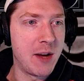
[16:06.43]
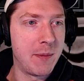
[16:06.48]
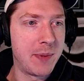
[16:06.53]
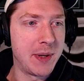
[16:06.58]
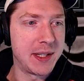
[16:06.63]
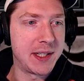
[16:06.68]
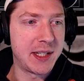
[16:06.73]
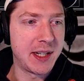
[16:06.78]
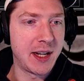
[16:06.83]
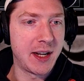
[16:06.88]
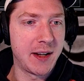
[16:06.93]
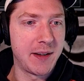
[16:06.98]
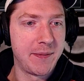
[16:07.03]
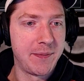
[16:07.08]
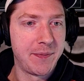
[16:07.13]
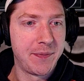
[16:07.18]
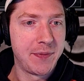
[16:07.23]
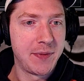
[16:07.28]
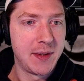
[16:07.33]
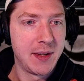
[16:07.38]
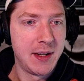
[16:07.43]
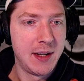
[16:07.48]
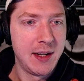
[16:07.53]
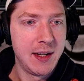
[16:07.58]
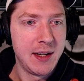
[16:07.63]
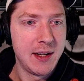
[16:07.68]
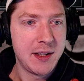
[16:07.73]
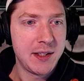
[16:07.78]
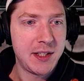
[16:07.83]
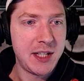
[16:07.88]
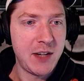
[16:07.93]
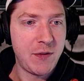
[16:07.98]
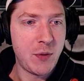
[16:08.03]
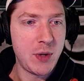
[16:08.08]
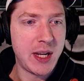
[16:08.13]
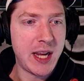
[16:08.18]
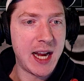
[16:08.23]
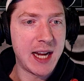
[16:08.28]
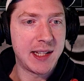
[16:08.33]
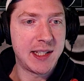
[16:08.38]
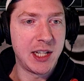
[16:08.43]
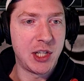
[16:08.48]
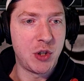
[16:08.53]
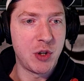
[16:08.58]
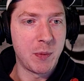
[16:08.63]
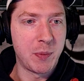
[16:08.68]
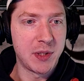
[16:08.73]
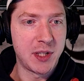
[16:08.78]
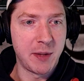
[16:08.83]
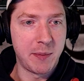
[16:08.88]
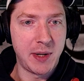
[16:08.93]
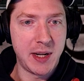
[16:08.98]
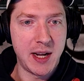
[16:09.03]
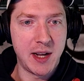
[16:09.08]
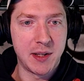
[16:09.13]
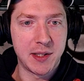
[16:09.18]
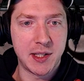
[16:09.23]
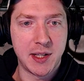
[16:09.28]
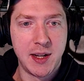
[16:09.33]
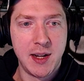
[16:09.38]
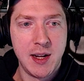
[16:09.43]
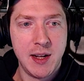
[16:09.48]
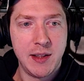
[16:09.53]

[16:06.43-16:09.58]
but see if we can't set you up with somebody else.